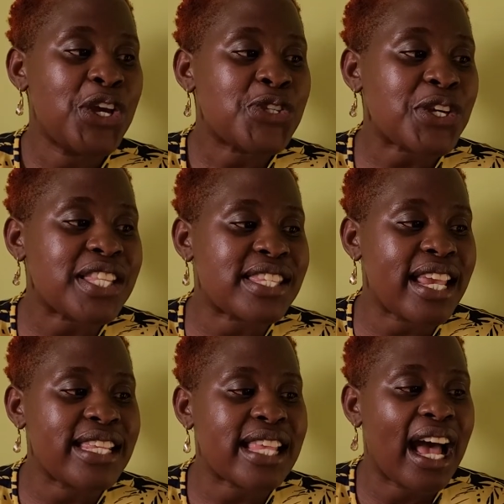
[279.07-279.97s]
So it
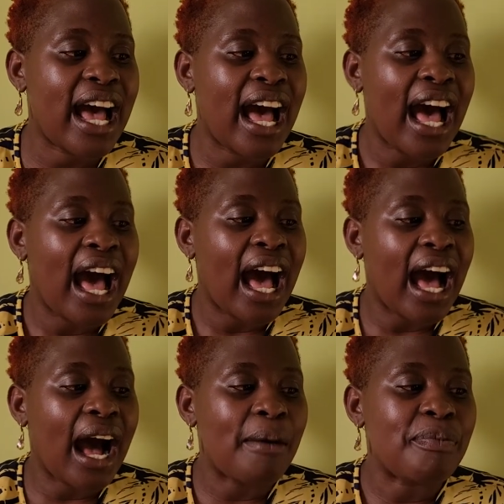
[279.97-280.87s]
says,
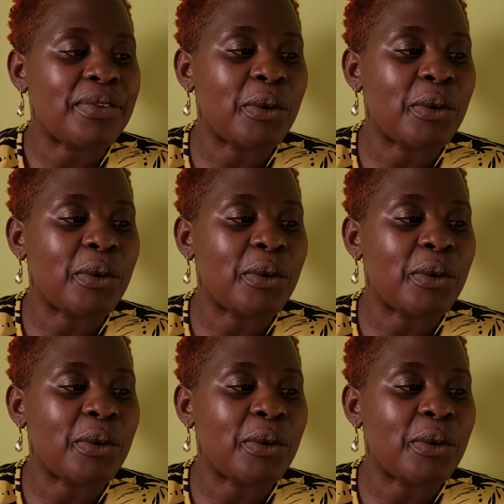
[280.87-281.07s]
um,